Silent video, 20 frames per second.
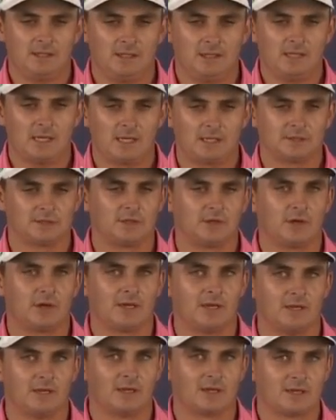Yeah, so
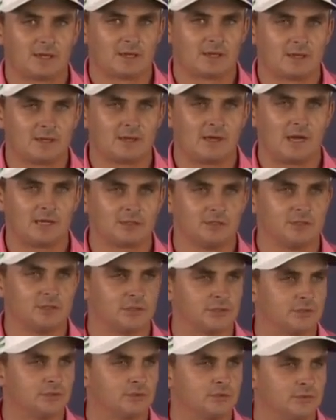I actually
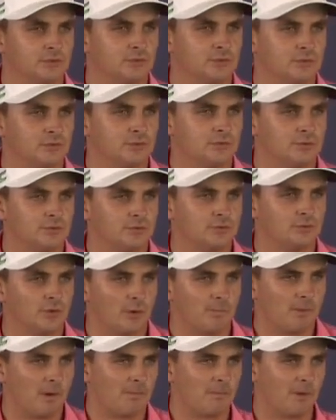just
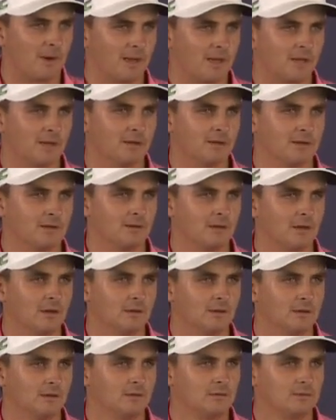grip my putter
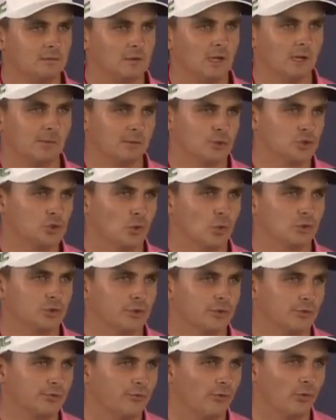a little bit
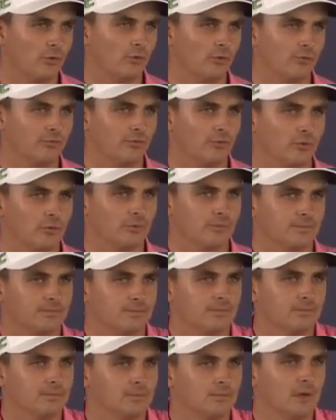shorter for for
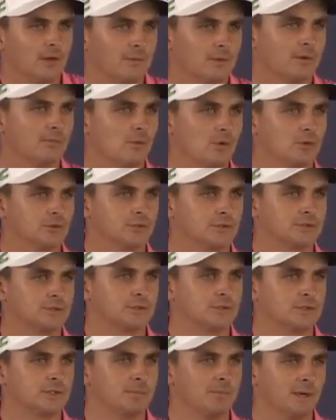a little bit more
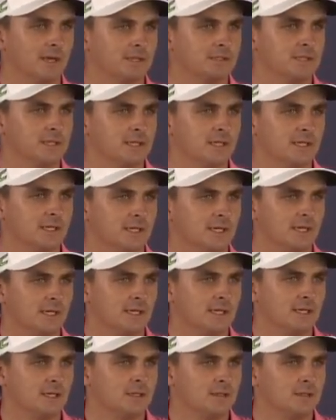stability
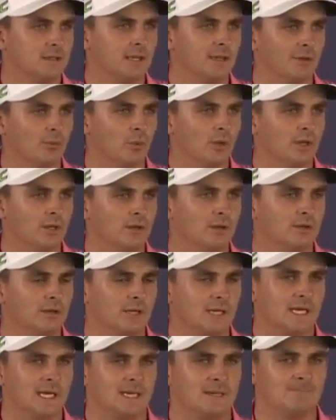in the wind,
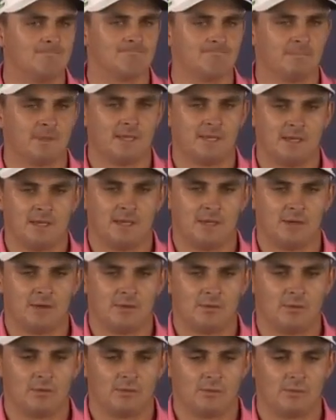um,
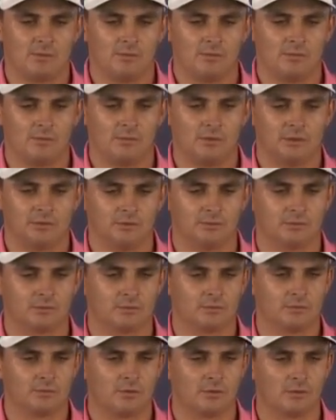which
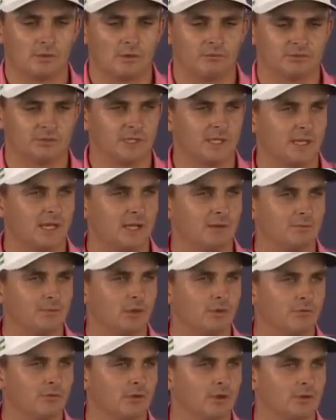obviously helped
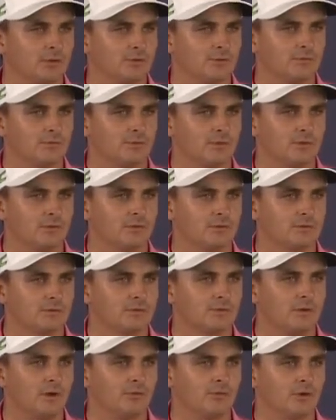over the
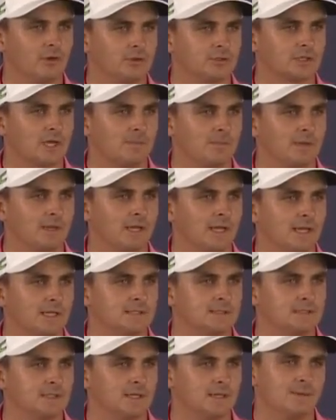over the last couple of
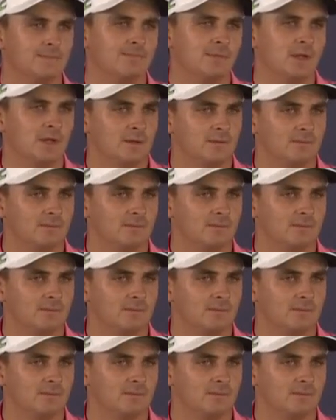days. Um,